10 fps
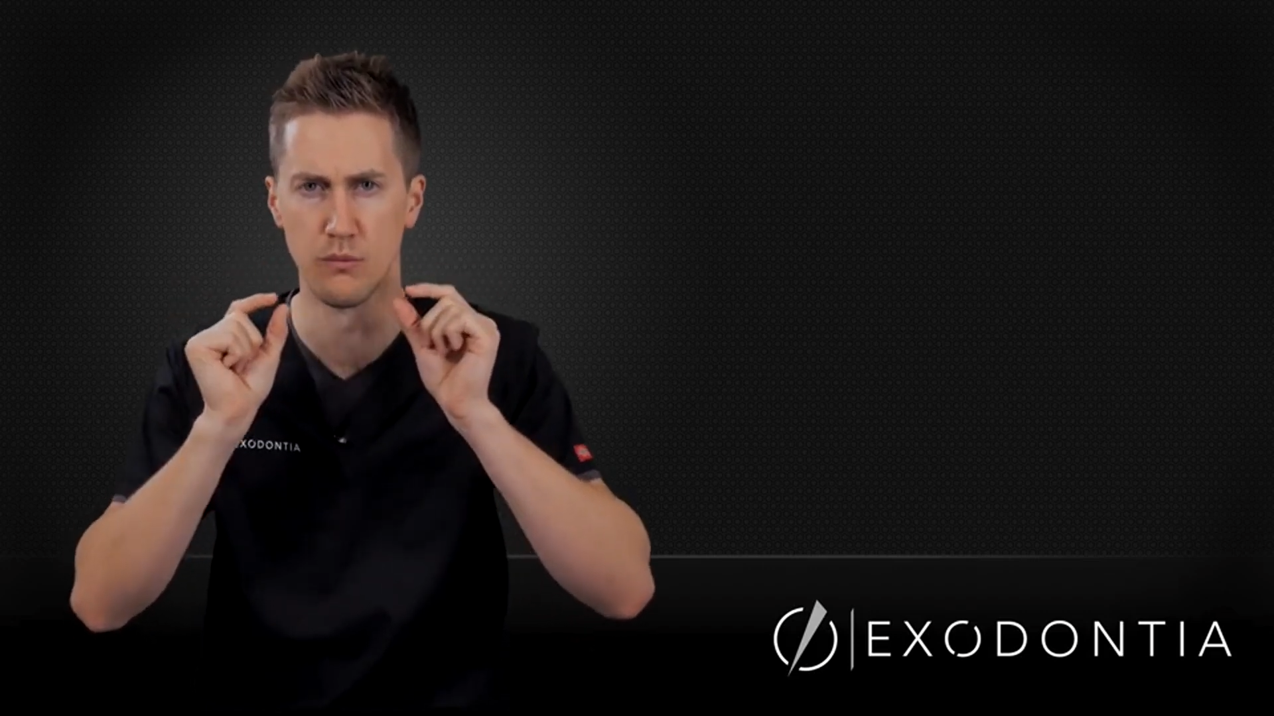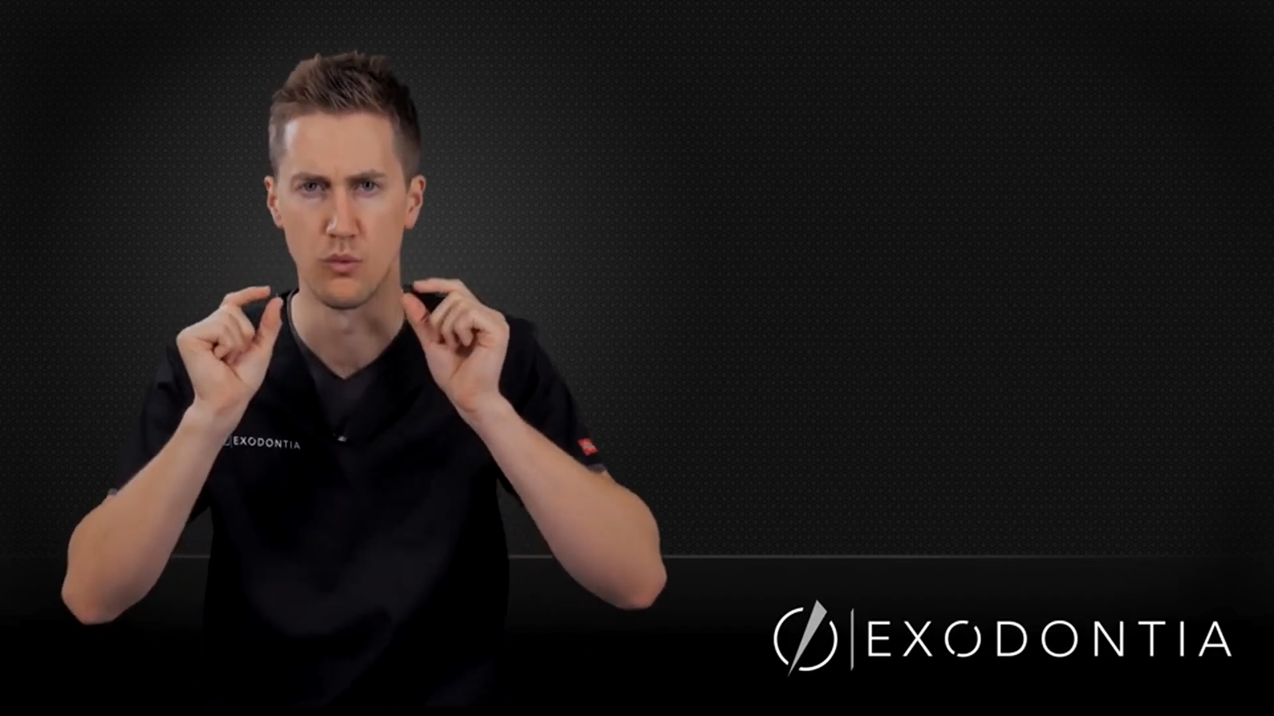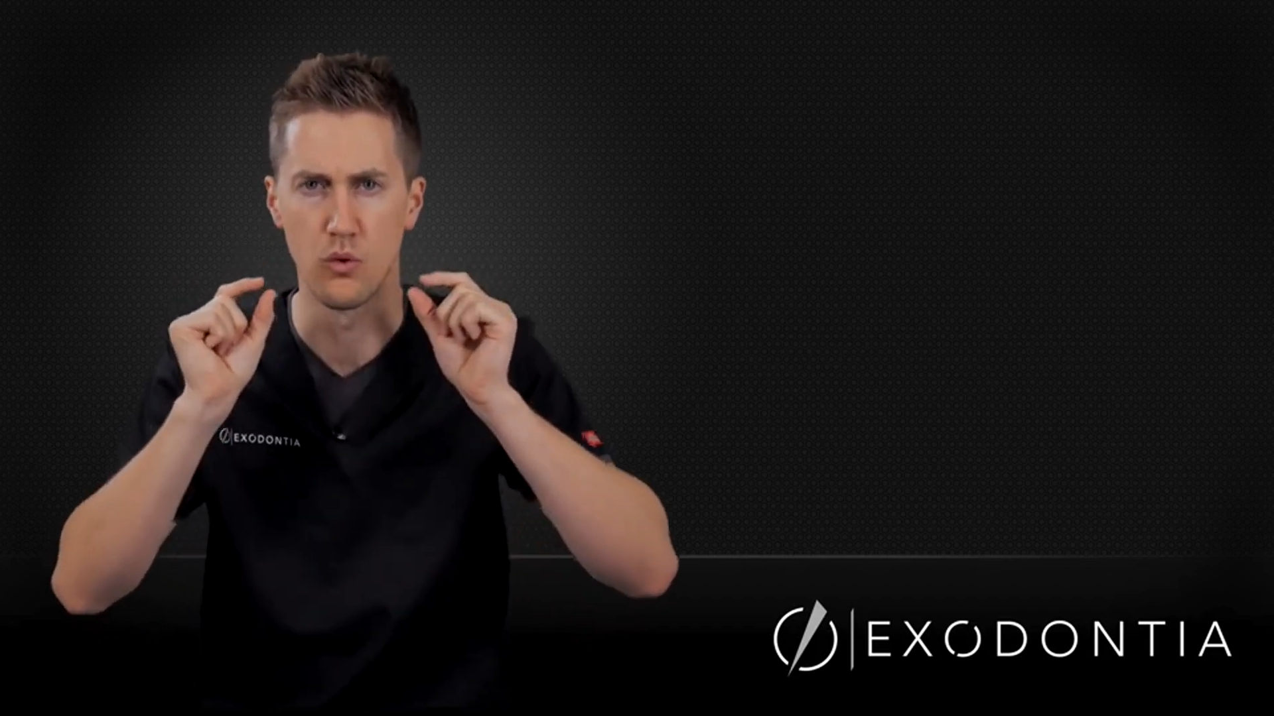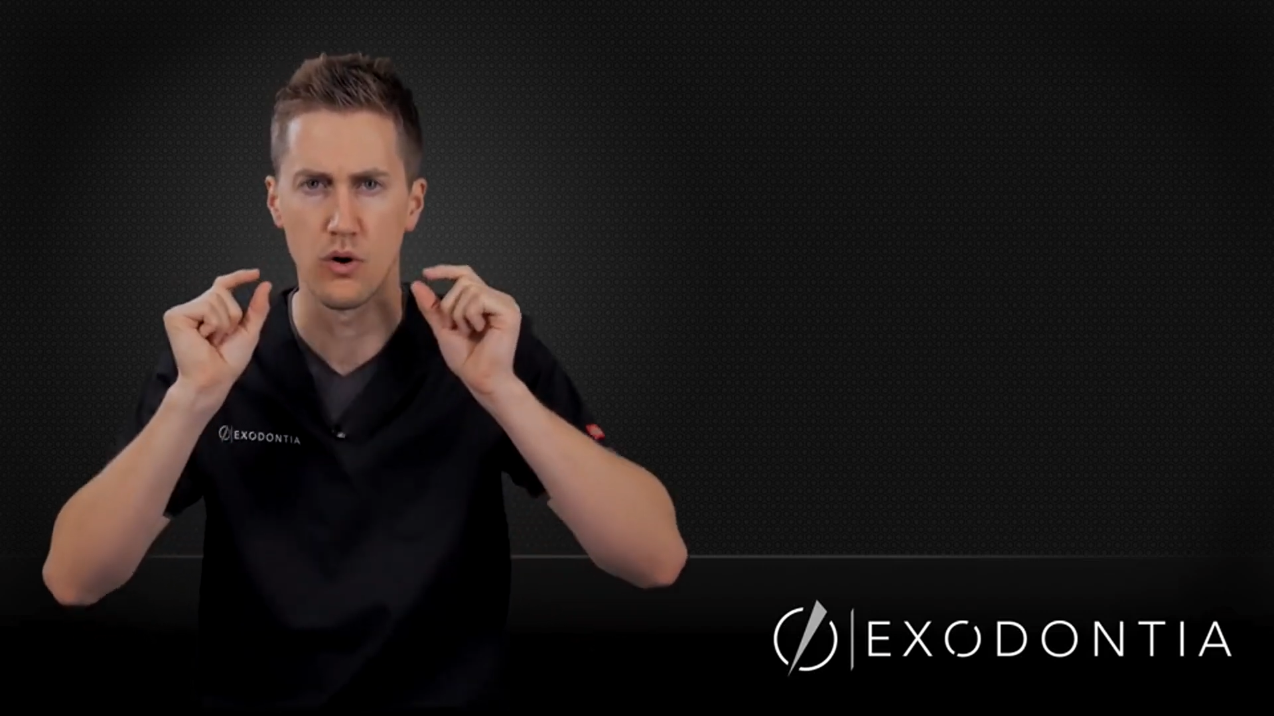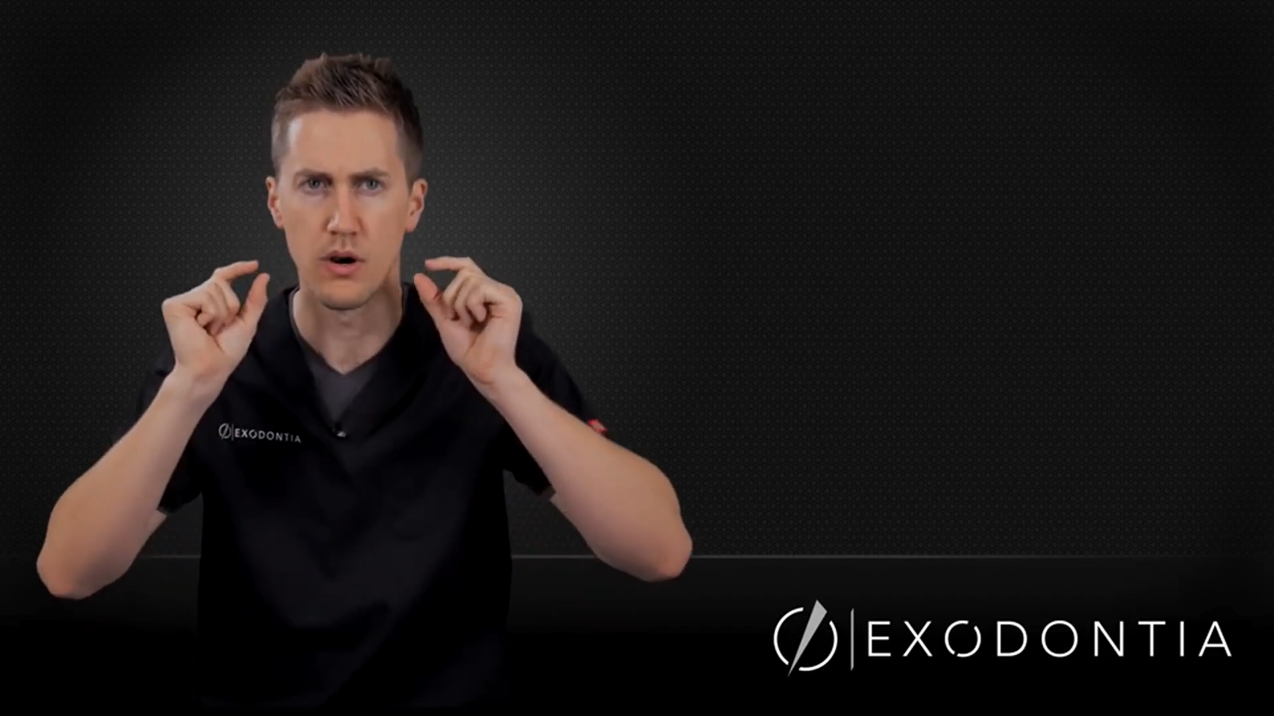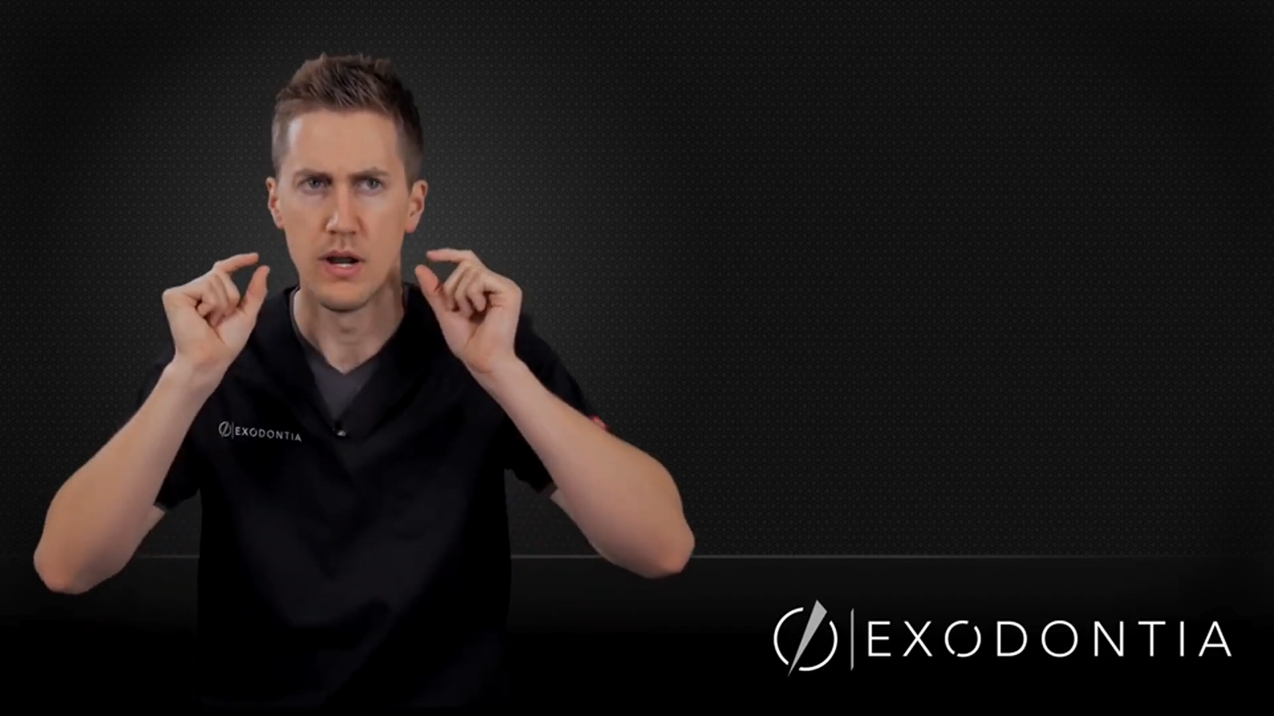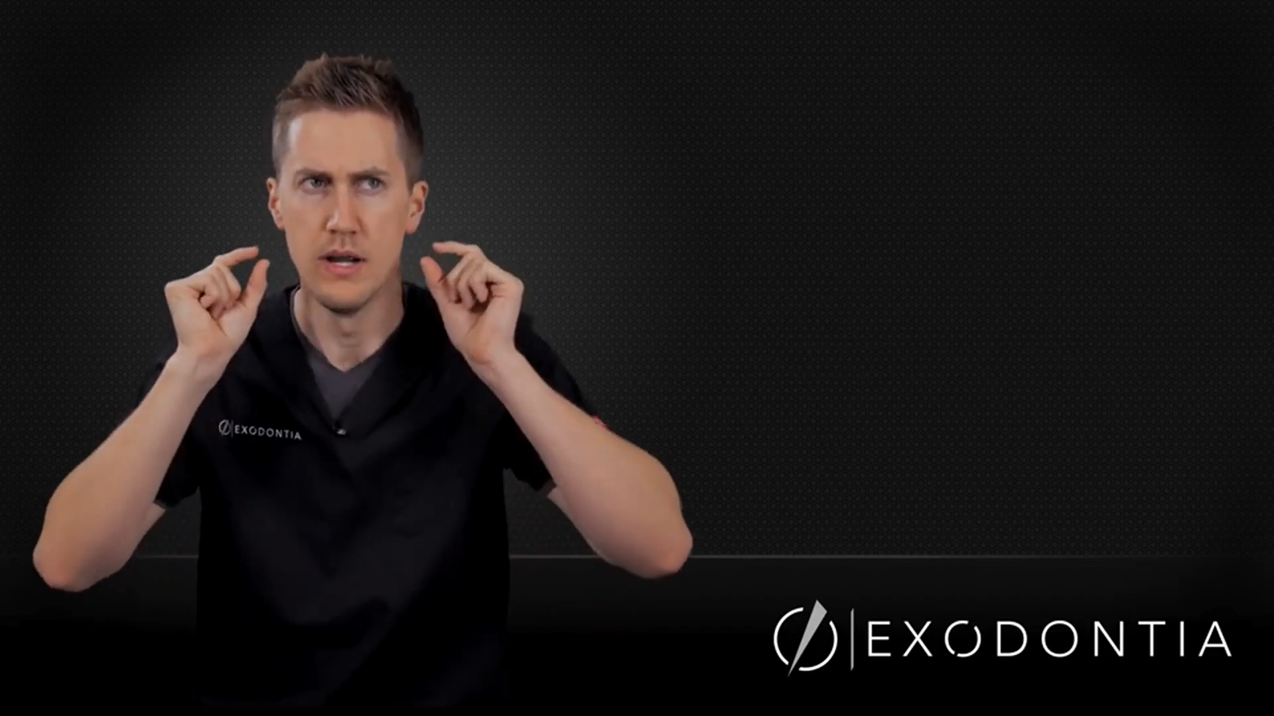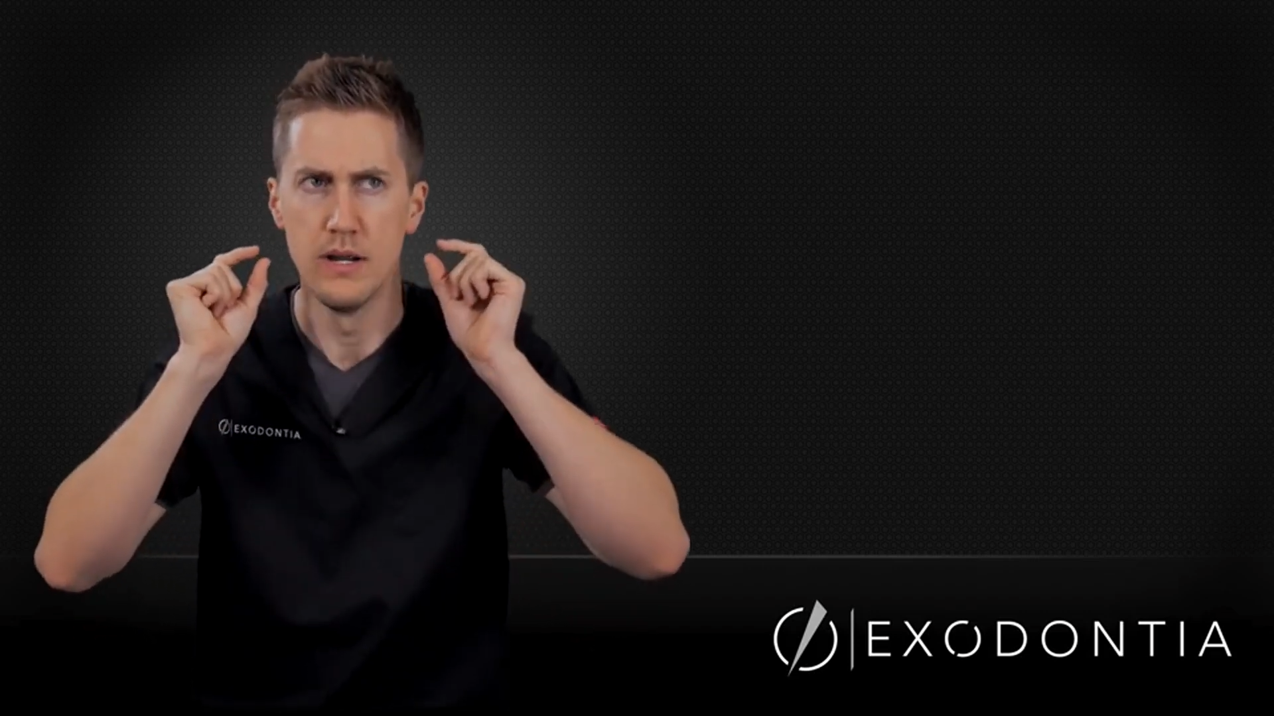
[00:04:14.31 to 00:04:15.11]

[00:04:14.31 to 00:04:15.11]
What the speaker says: more